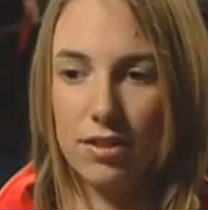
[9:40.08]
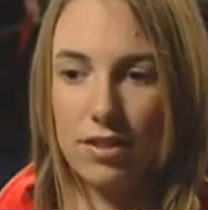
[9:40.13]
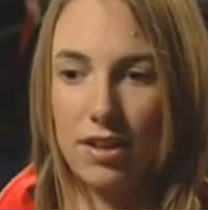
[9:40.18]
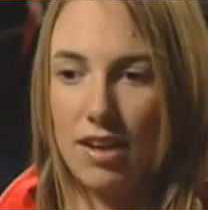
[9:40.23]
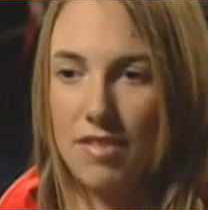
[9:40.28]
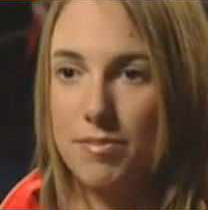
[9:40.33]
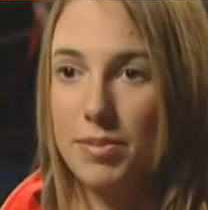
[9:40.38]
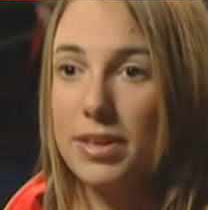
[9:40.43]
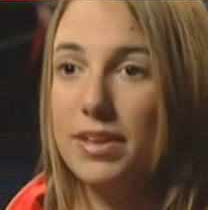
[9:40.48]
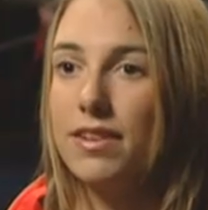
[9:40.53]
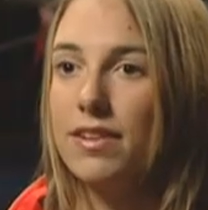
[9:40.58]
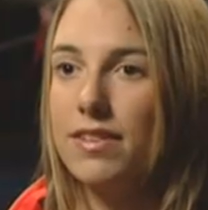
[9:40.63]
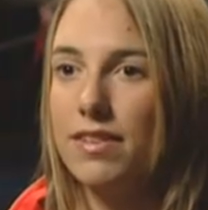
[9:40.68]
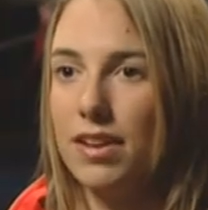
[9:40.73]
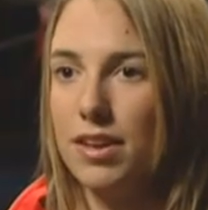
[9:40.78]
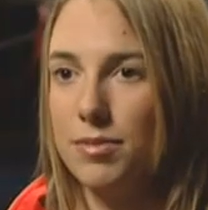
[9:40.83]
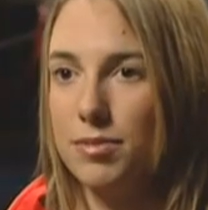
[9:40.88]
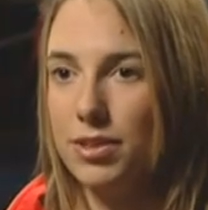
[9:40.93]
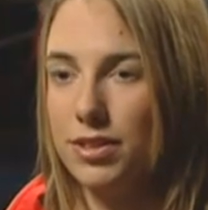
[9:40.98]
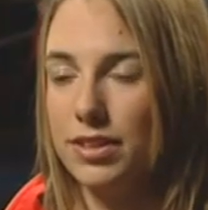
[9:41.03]
have been
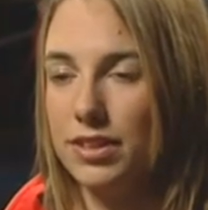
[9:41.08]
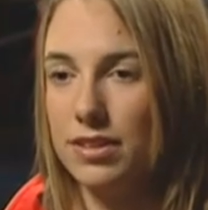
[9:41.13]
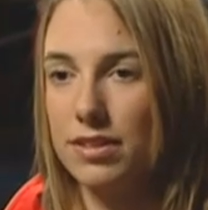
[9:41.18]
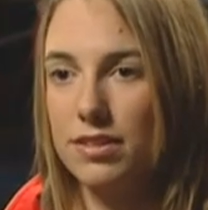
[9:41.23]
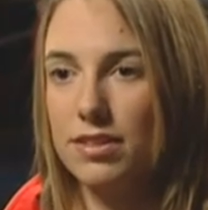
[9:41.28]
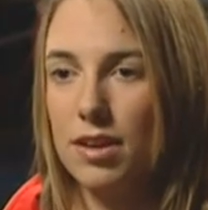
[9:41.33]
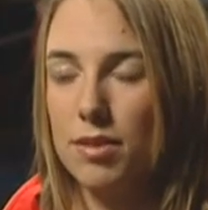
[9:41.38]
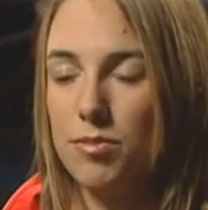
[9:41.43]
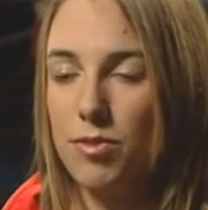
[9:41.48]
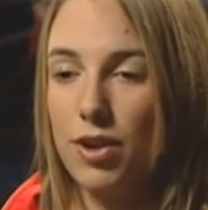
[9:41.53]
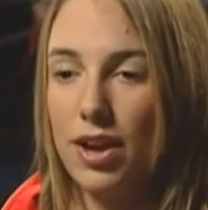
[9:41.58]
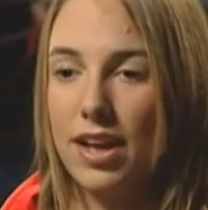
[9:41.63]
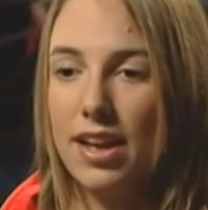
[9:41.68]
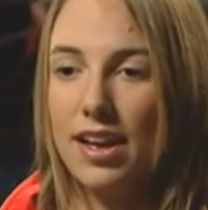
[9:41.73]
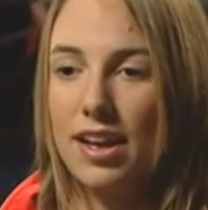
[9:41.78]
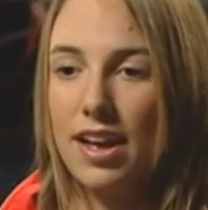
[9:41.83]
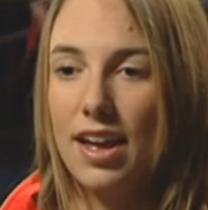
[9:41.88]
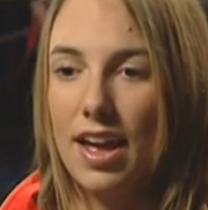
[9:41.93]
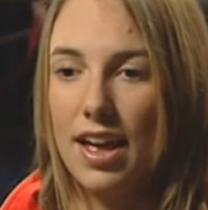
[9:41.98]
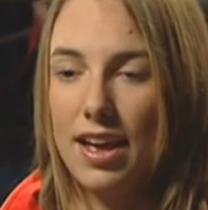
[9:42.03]
disabled in some
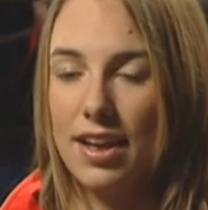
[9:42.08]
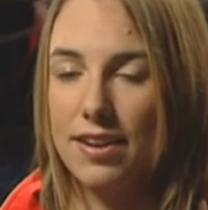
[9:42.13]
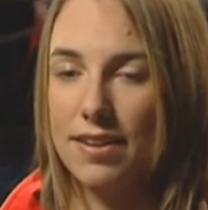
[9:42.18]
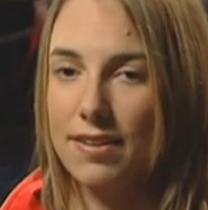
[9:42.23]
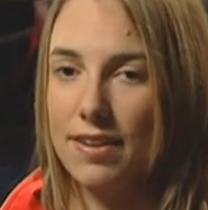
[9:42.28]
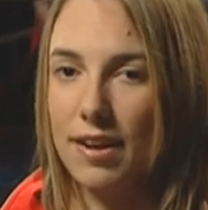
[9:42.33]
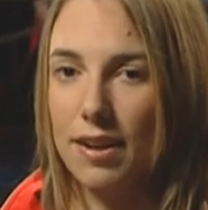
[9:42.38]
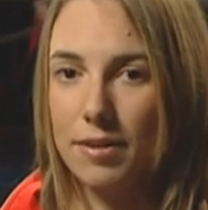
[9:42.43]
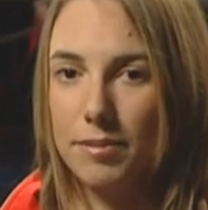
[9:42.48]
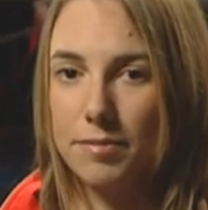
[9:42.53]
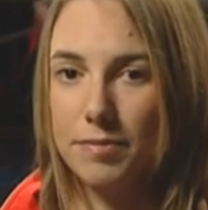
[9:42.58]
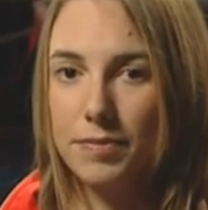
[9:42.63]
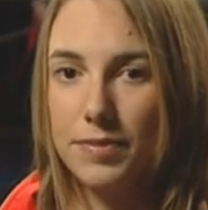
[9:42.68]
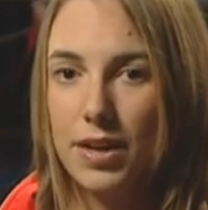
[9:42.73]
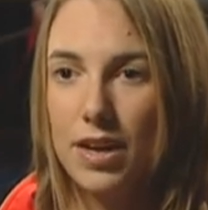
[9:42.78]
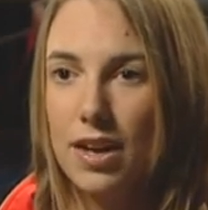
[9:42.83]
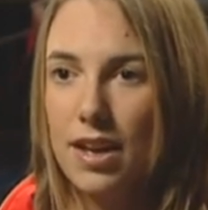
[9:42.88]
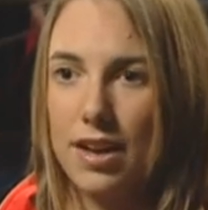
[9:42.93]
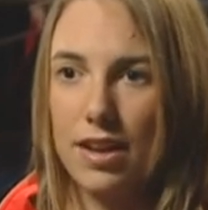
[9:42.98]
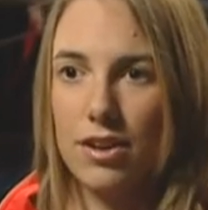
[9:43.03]
way, and um,
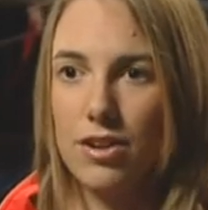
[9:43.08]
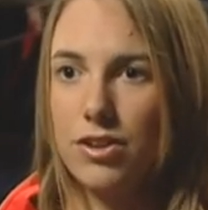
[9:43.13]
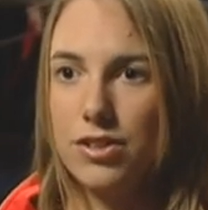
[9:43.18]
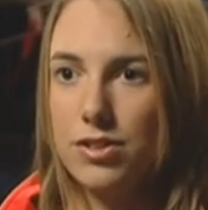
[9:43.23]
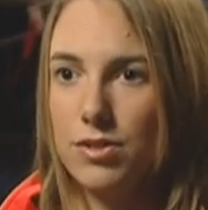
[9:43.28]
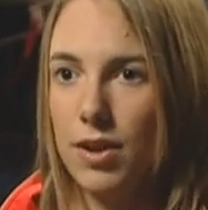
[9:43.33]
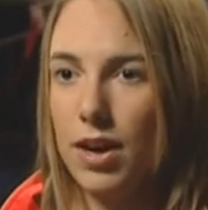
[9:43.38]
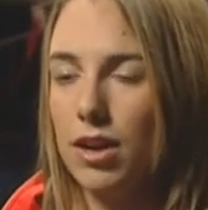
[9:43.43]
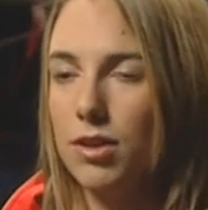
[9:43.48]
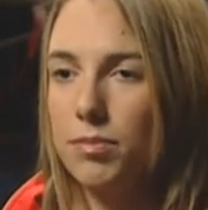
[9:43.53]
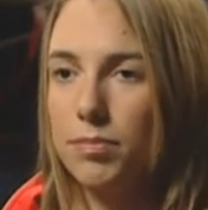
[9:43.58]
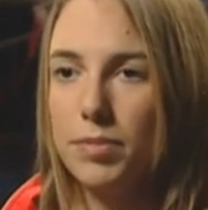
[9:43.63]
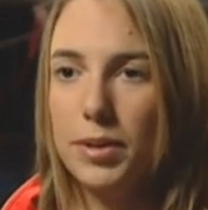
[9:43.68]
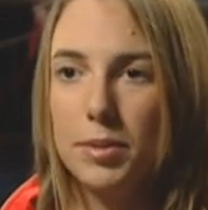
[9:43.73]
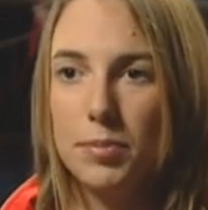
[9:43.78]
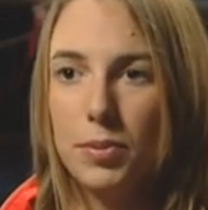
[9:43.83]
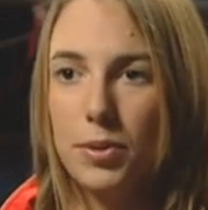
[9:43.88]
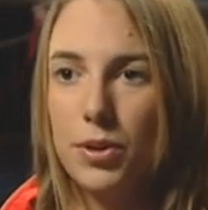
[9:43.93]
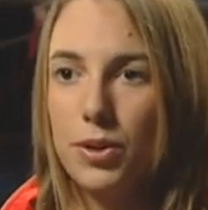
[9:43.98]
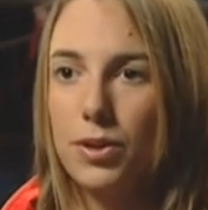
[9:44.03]
it can also help
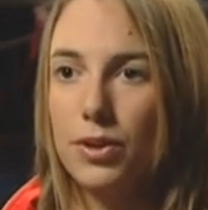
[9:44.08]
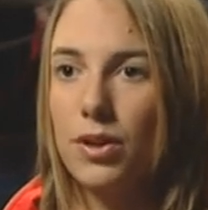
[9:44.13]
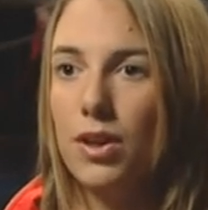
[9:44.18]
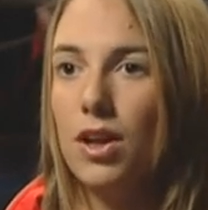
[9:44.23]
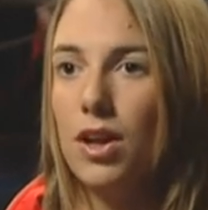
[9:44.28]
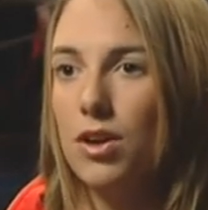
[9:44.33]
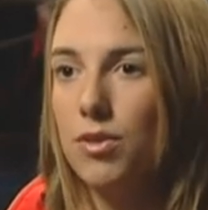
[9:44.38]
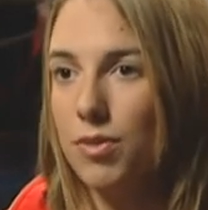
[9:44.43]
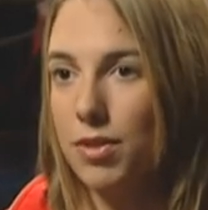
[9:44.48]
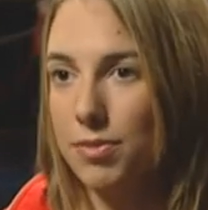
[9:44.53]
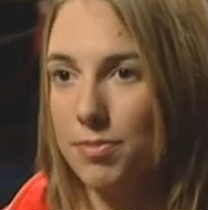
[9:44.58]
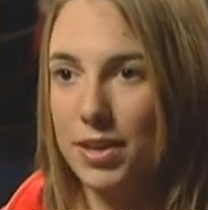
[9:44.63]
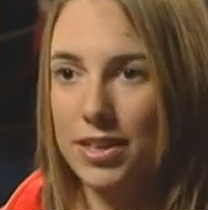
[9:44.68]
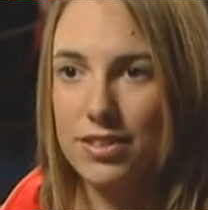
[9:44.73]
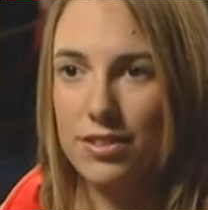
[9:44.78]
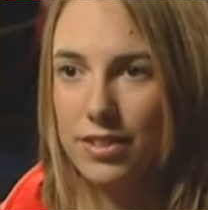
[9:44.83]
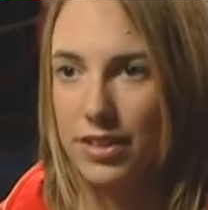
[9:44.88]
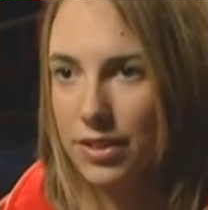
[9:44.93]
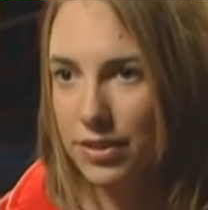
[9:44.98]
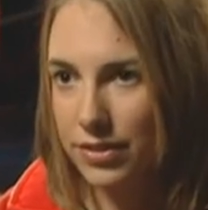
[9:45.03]
people with
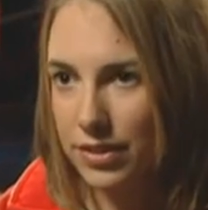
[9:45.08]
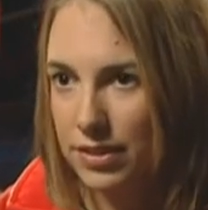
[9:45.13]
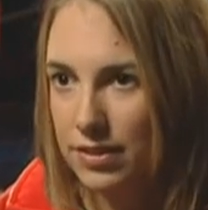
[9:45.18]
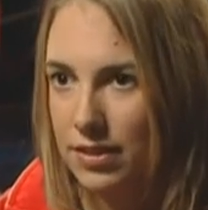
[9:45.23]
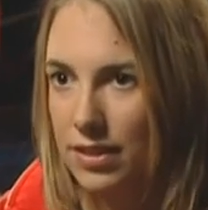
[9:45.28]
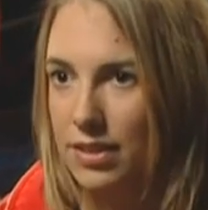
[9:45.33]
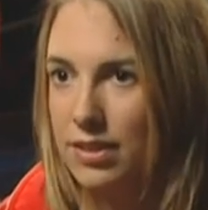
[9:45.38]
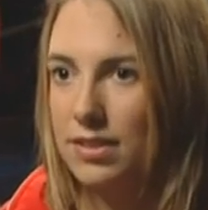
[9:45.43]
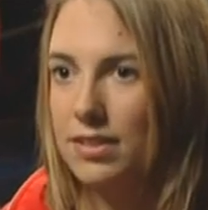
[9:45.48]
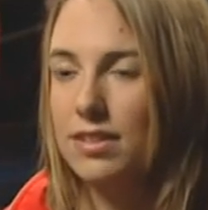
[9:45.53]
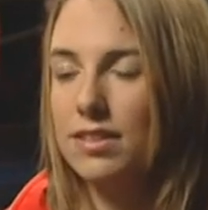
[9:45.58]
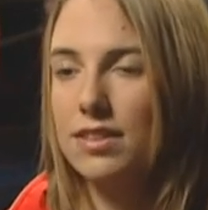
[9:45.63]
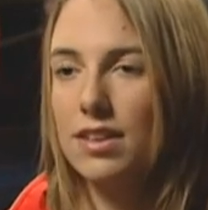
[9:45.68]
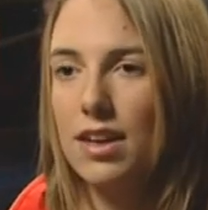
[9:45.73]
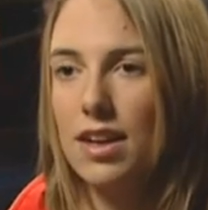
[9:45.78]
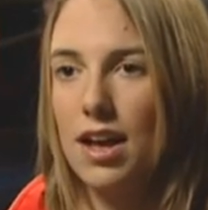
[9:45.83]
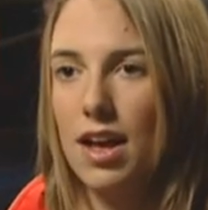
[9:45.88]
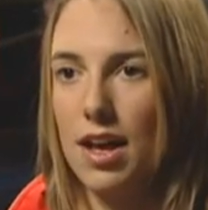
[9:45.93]
mental illnesses.